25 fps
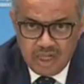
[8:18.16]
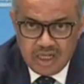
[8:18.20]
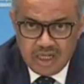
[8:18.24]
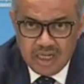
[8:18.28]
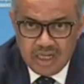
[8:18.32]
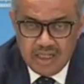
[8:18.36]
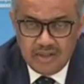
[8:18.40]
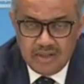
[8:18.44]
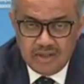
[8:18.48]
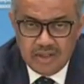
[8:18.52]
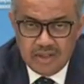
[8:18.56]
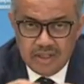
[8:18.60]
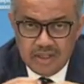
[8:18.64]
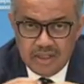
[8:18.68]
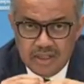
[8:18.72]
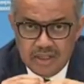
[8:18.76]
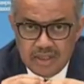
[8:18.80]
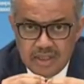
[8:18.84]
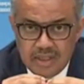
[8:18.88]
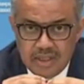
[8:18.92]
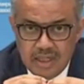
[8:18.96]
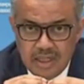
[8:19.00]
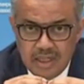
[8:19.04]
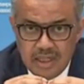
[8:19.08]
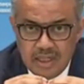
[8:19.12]
I think it's
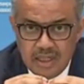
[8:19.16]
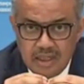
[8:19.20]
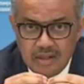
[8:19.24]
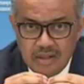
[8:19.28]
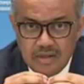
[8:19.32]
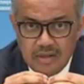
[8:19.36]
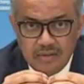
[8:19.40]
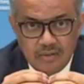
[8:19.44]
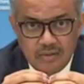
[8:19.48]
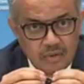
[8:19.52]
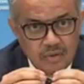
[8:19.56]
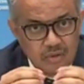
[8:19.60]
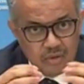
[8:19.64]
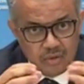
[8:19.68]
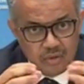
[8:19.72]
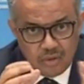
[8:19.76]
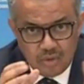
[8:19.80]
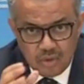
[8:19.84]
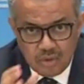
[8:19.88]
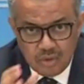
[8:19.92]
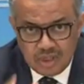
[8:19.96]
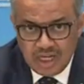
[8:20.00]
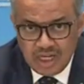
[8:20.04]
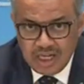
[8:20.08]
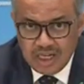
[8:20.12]
treated as gospel
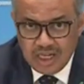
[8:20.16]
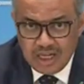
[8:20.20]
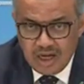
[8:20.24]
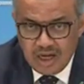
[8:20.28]
truth.